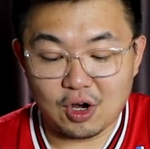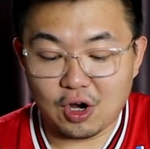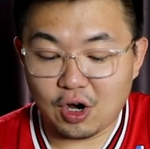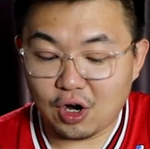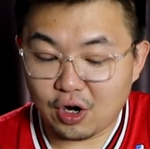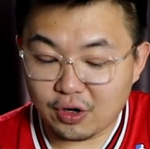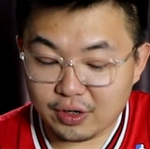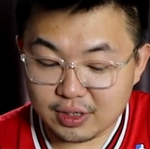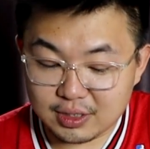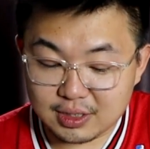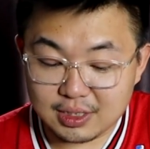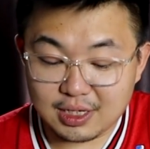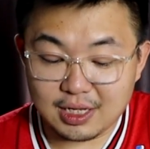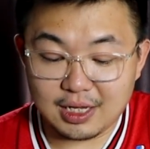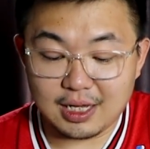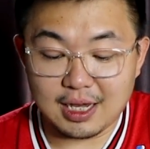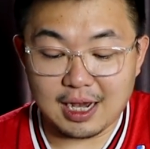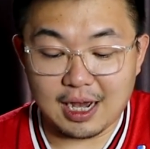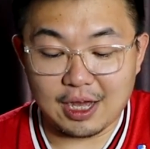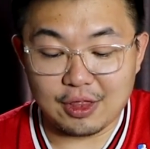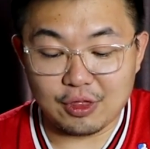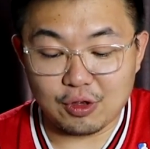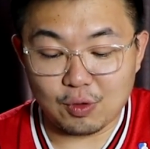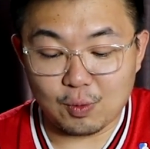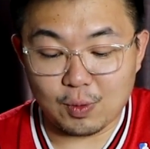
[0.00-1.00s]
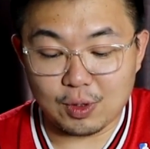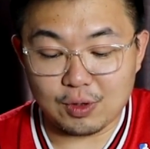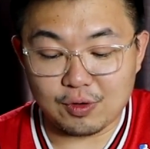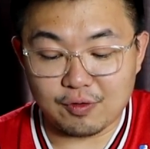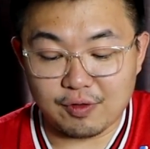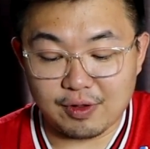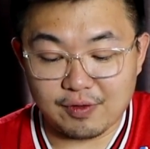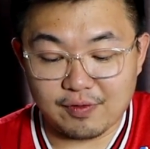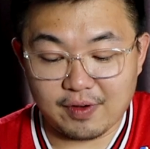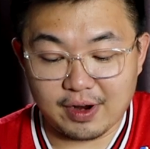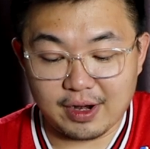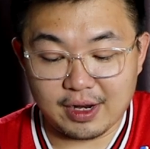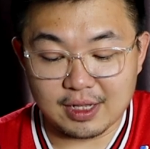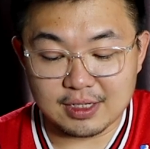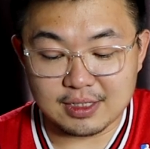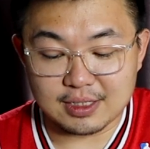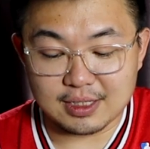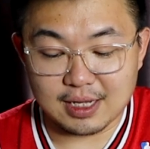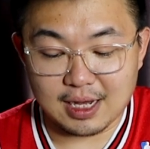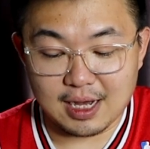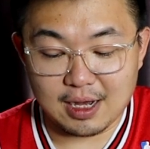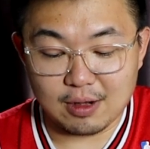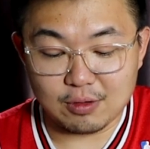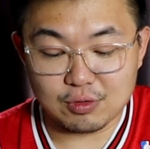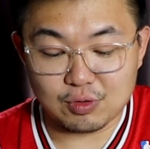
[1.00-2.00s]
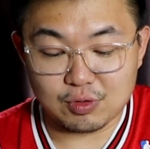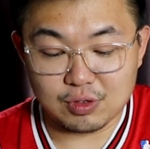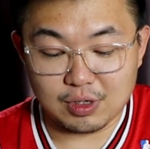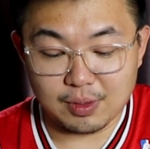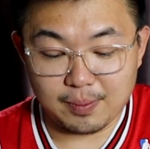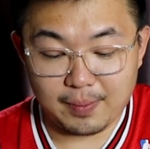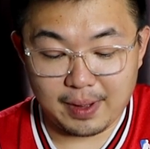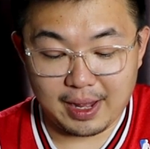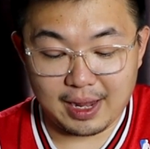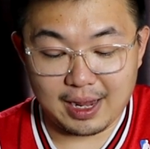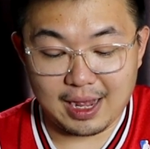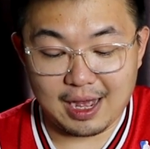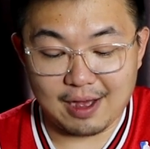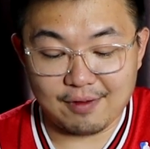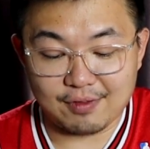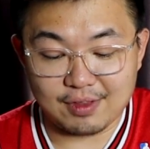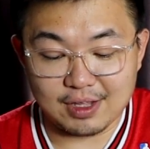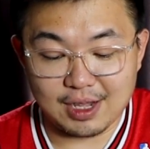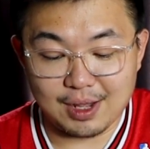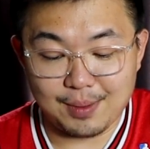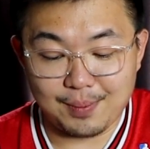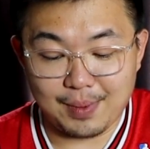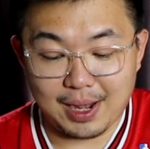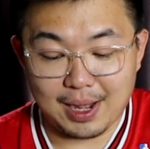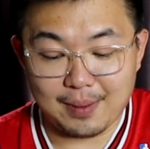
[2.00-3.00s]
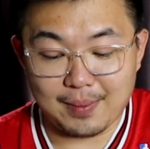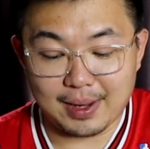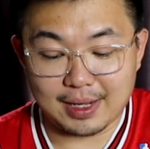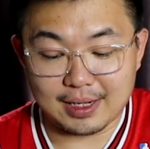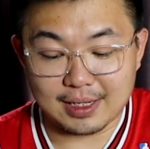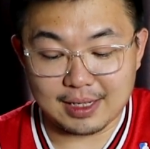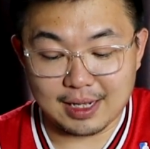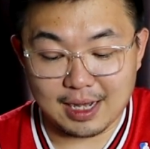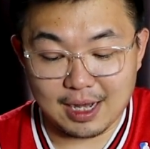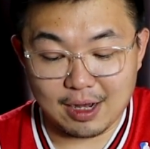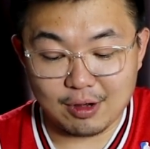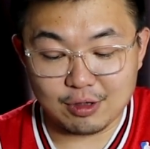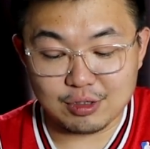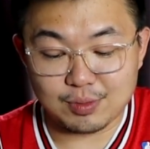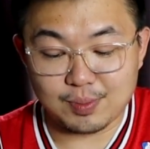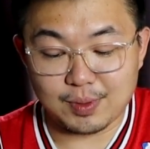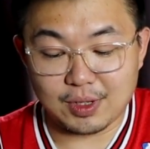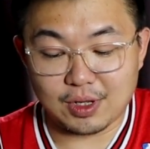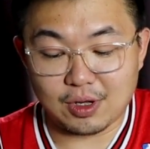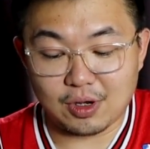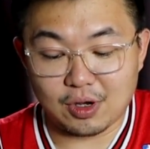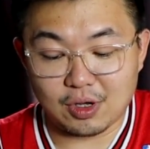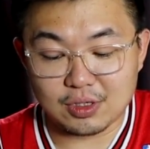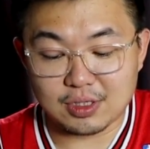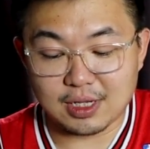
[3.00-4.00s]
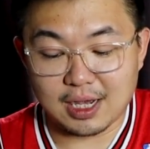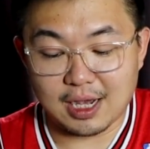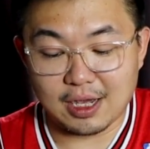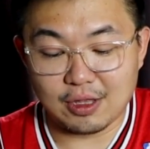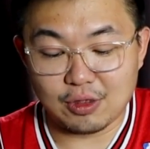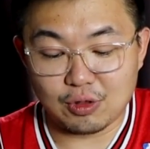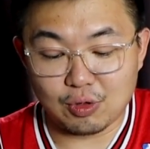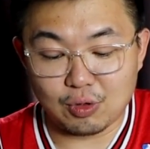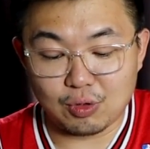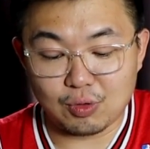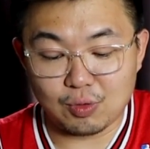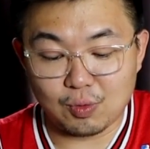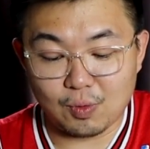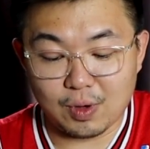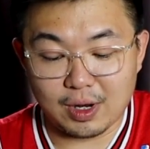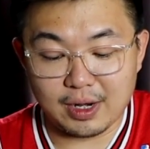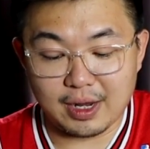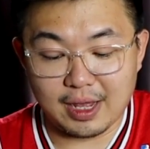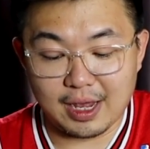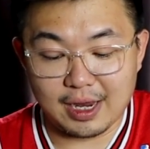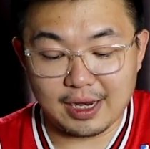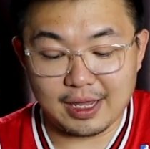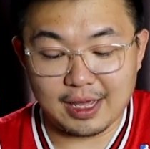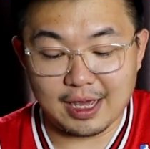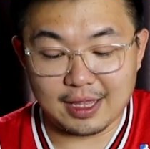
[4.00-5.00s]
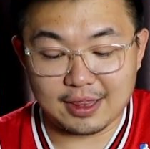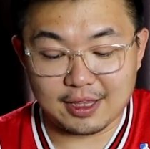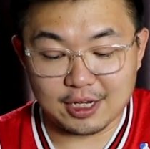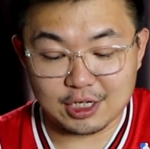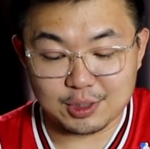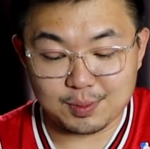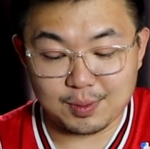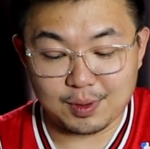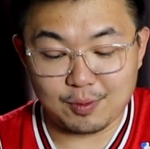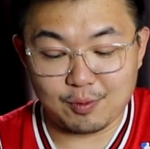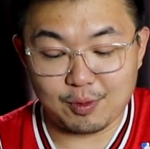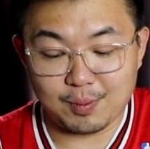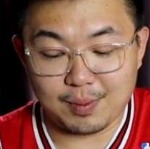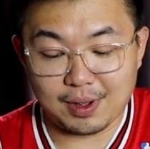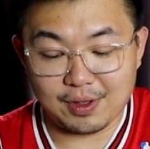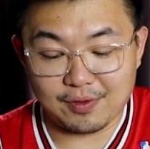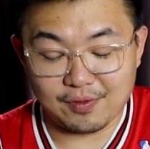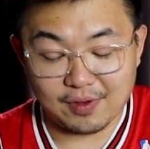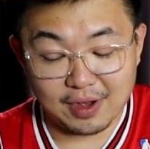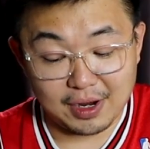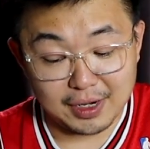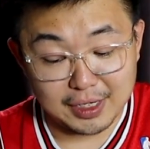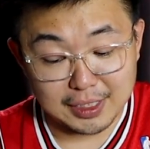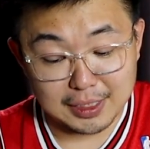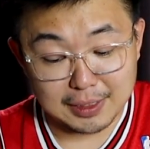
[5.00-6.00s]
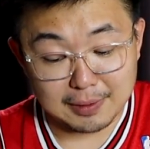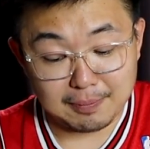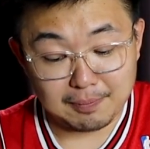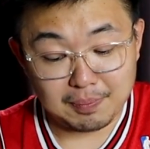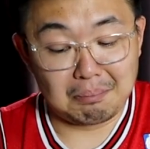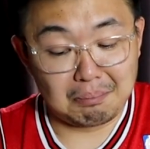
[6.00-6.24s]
Honestly, I don't want to refinance the house to the bank after I buy back the house because I don't want any attachment with my father.